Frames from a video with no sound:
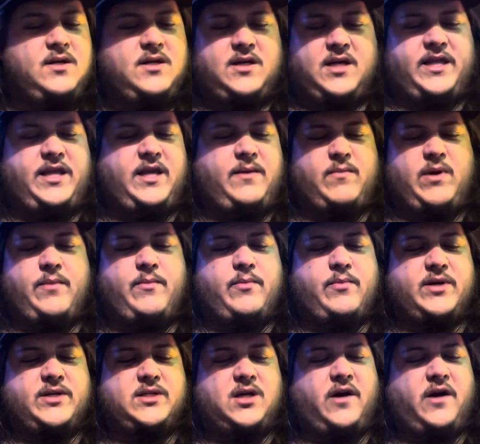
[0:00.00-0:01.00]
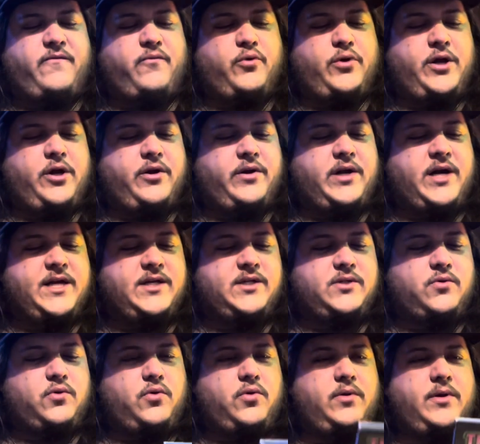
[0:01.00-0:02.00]
I think maybe my sophomore year in high
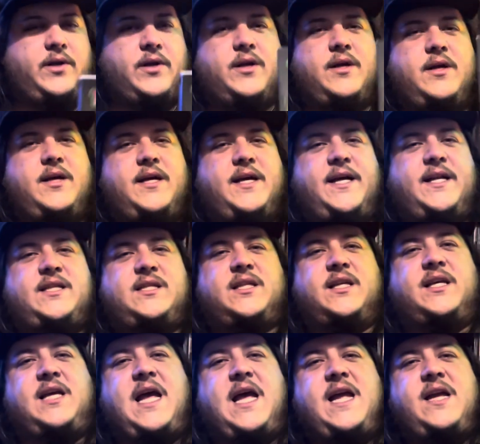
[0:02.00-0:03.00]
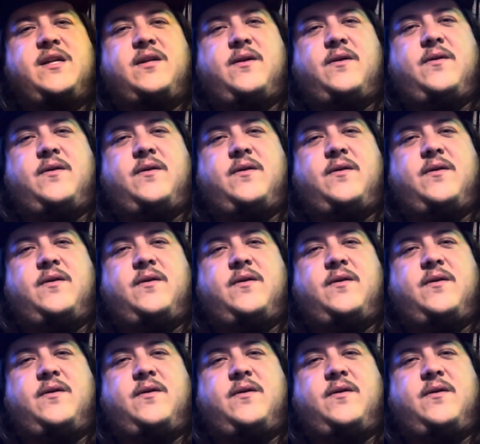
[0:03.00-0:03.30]
school, and it's The Gate.